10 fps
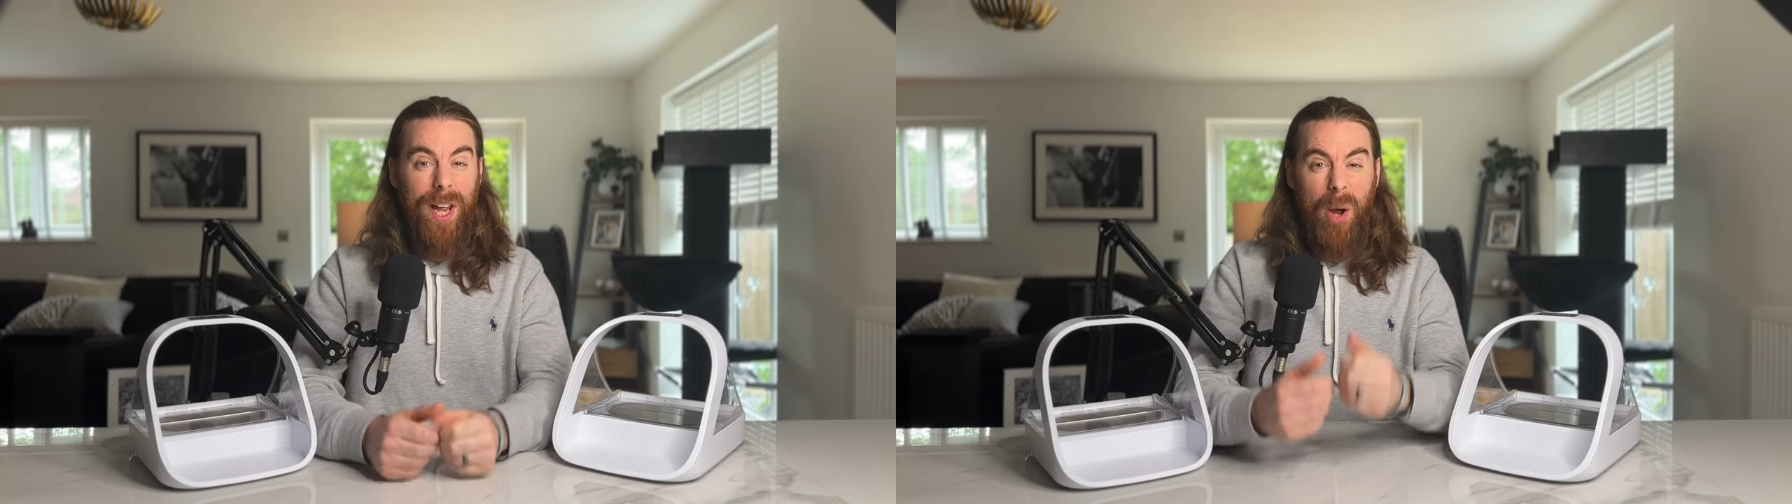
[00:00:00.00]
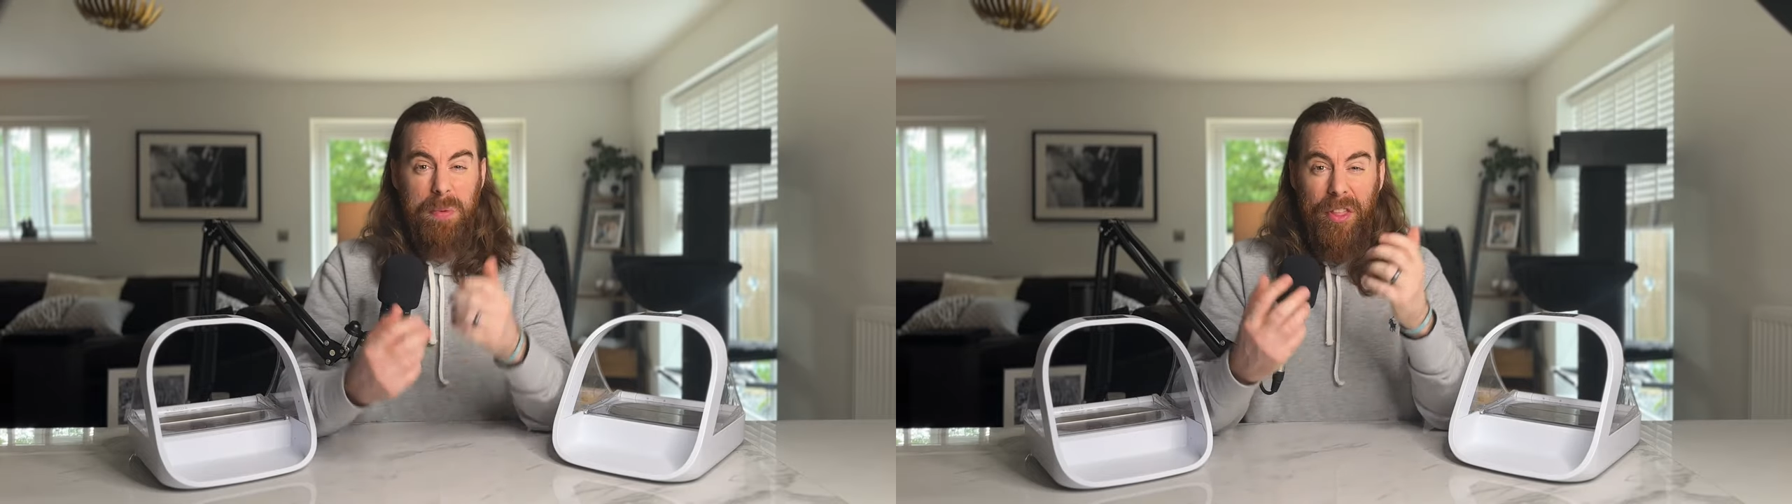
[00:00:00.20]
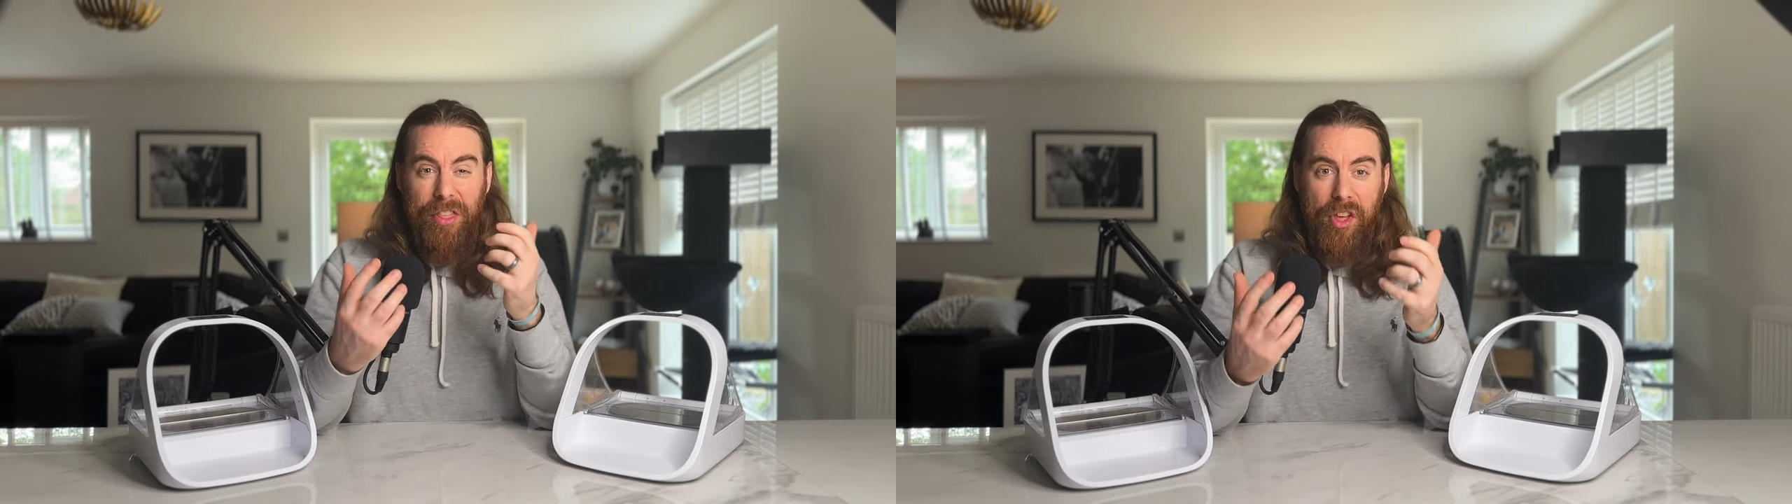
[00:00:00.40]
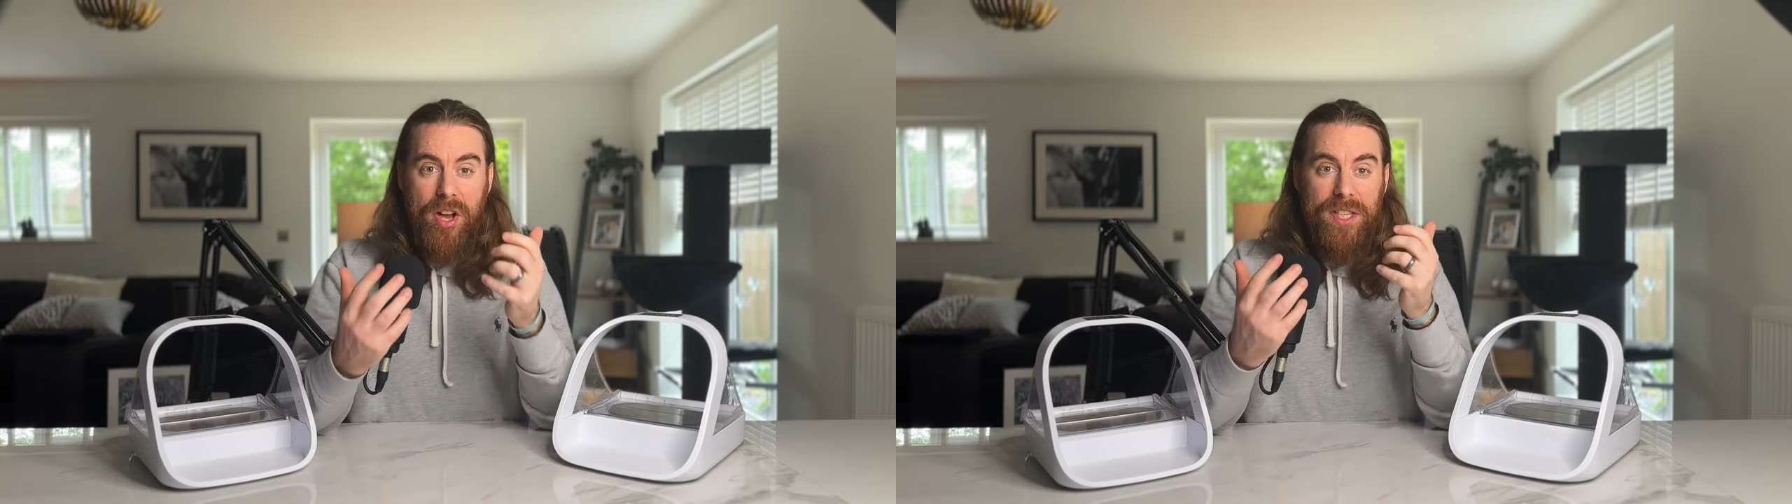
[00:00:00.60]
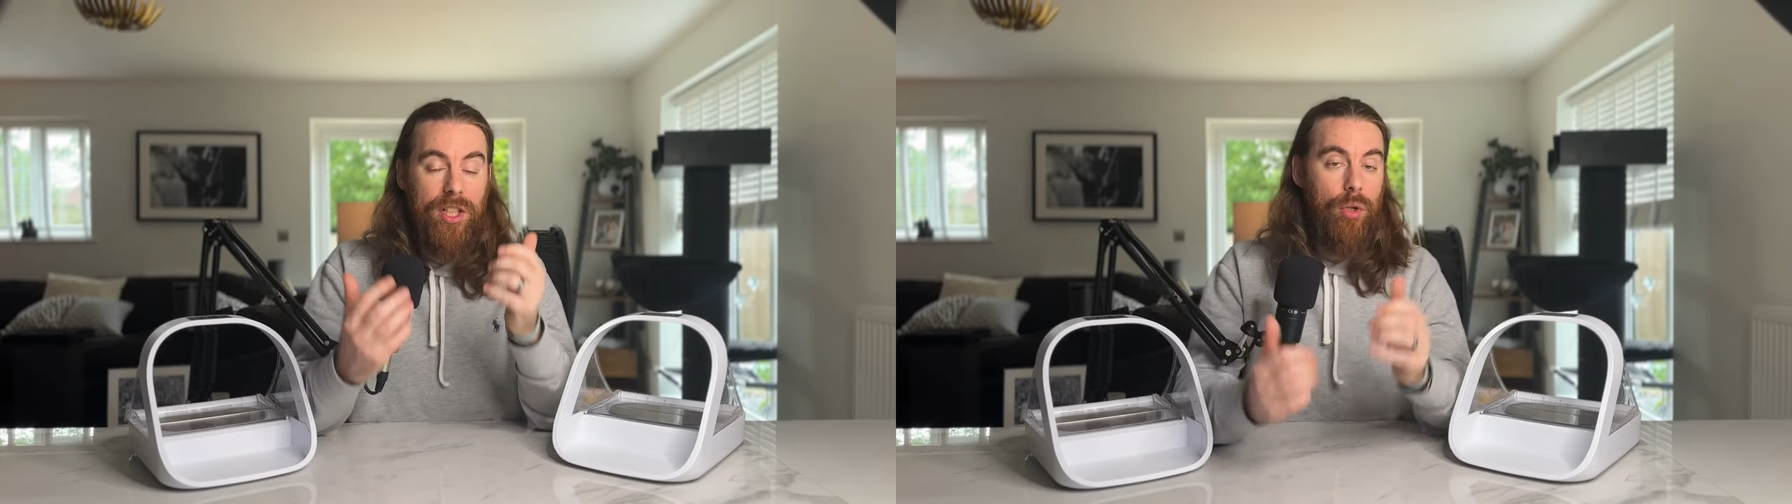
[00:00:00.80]
up to
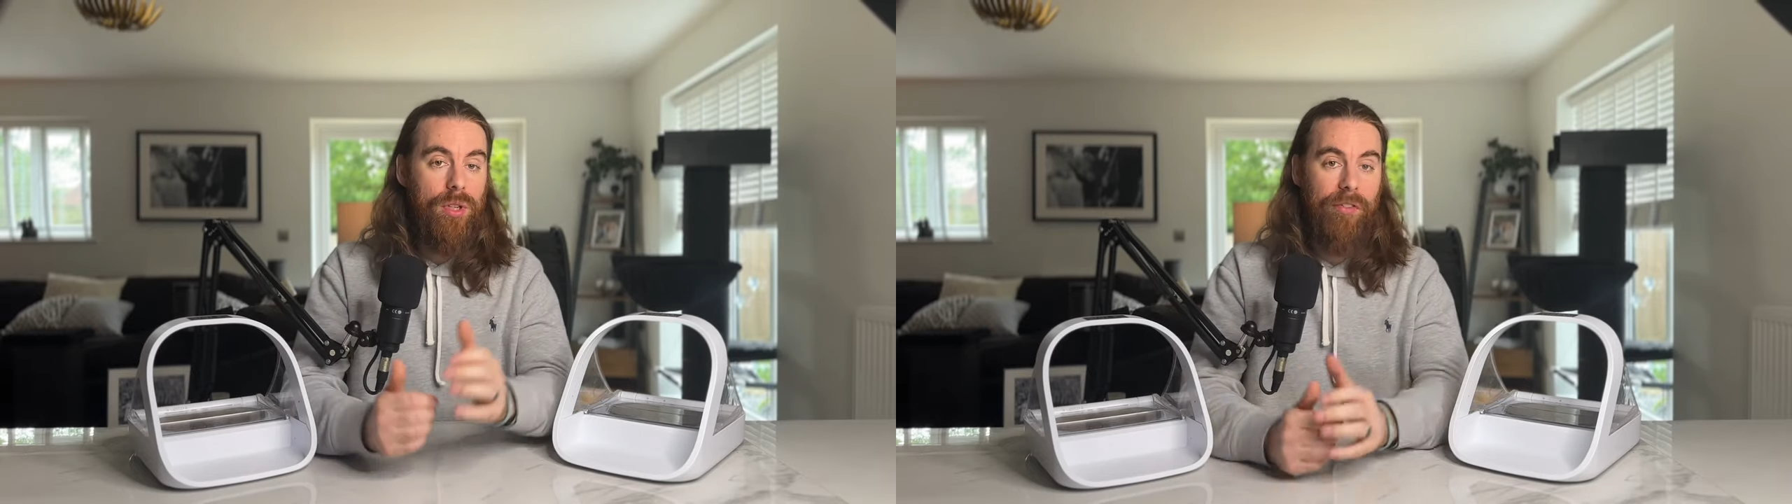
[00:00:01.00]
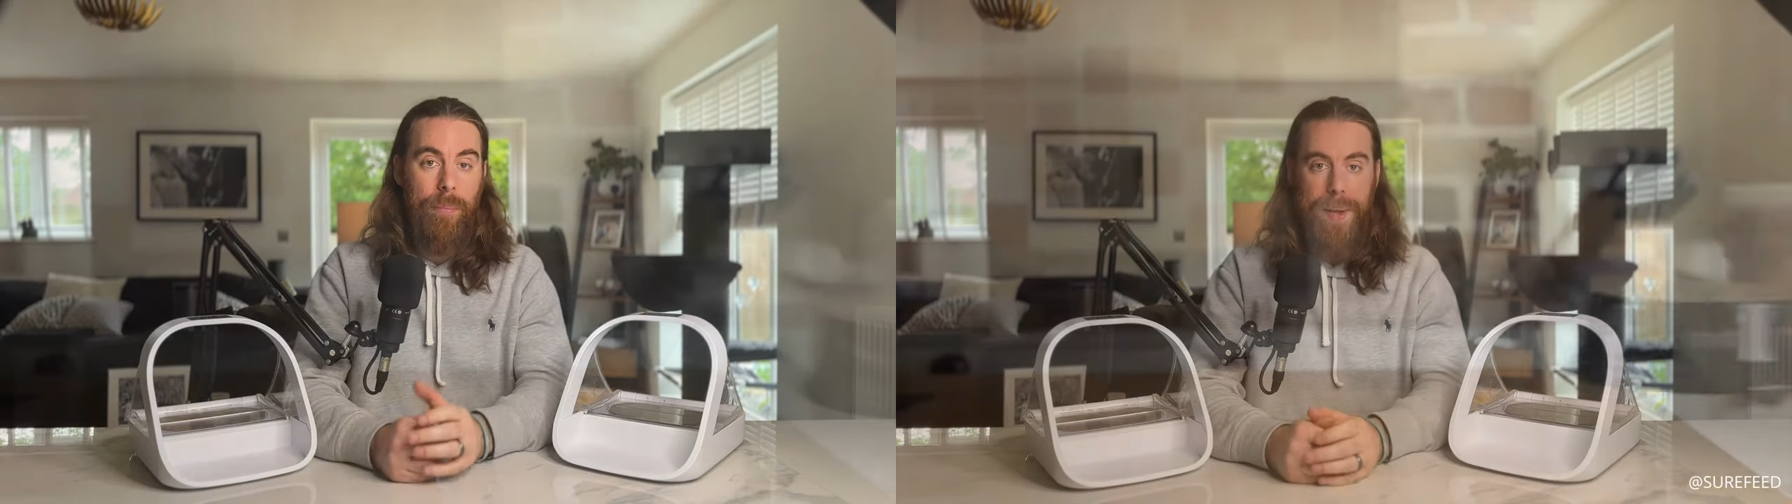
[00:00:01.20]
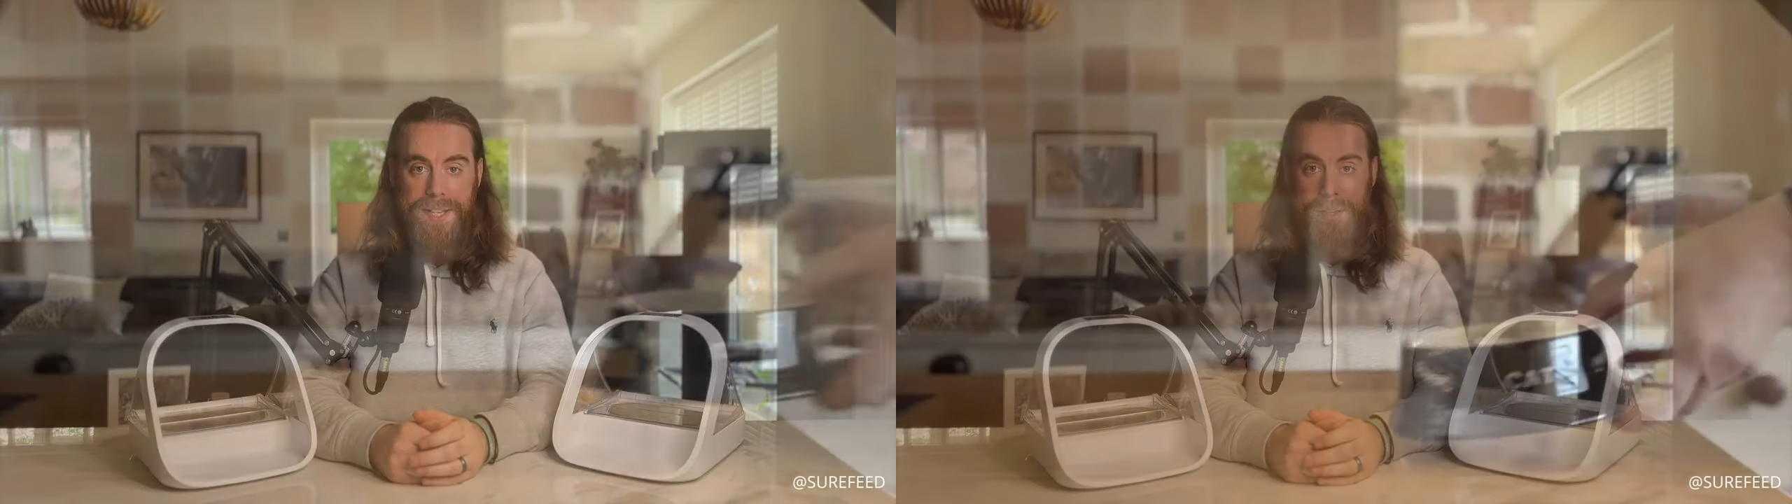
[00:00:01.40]
32 different pet